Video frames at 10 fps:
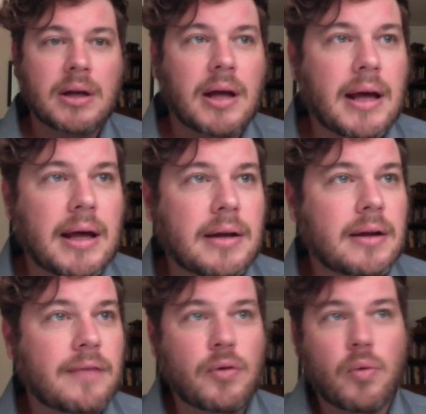And
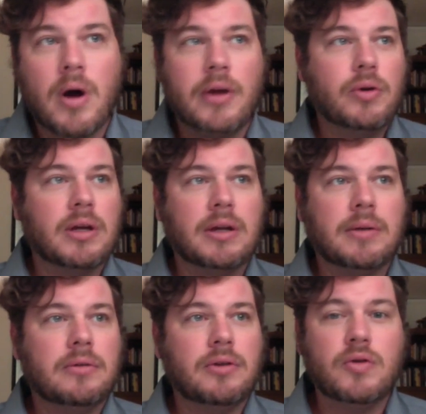if you want, you
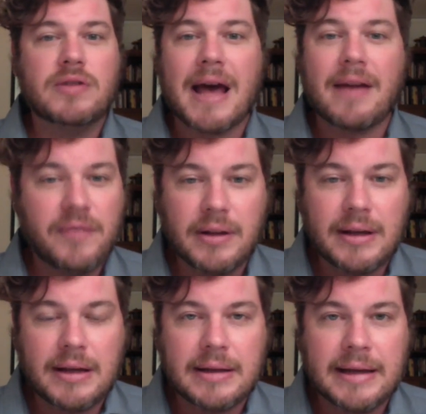can use that
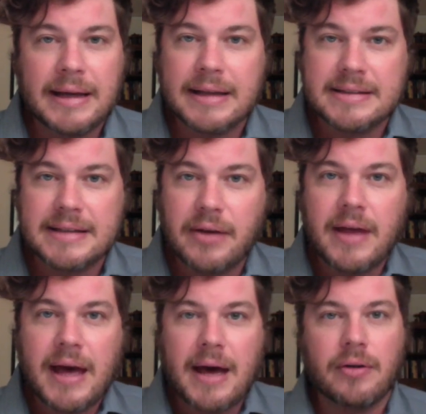affiliate link and sell
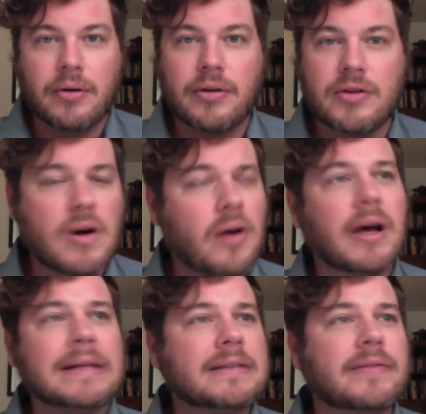that. Or there's all
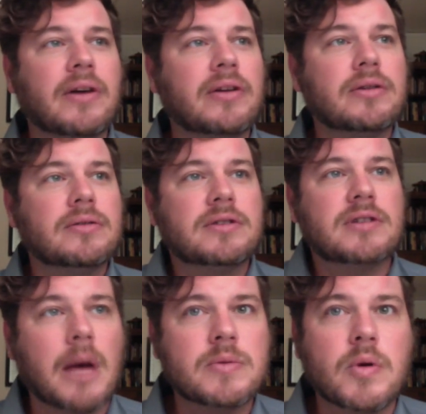kinds of other
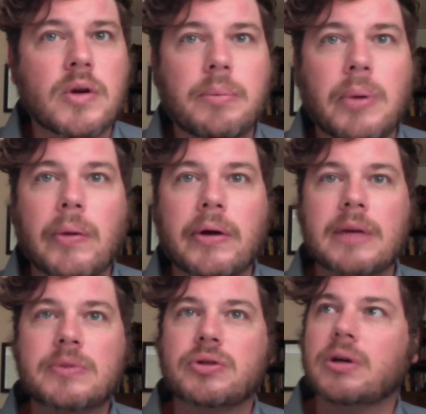stop smoking
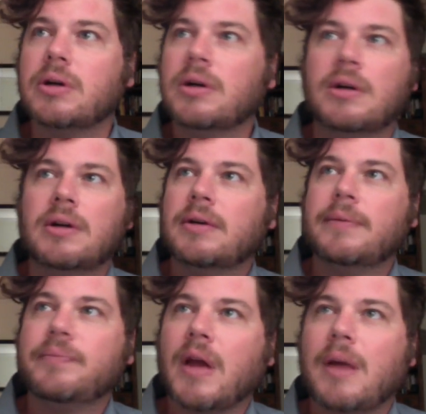programs, or
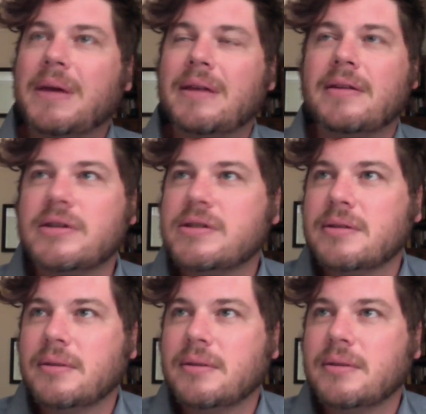there's